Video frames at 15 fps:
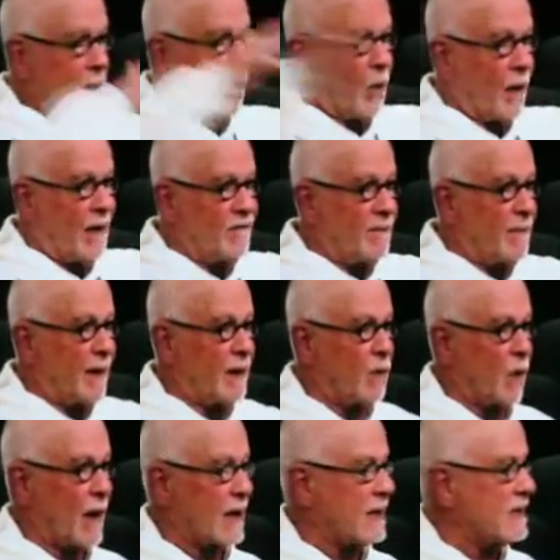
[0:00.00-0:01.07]
where everybody
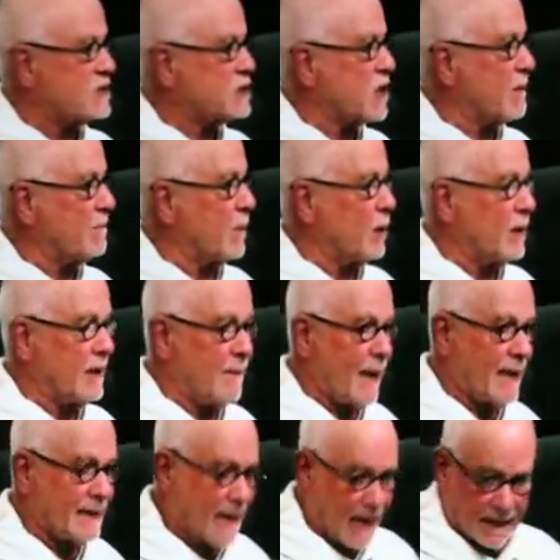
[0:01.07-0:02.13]
wanted to shut Burning
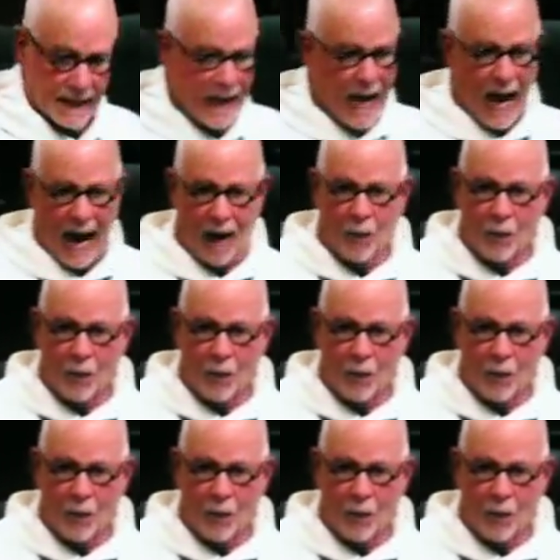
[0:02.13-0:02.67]
Man down, I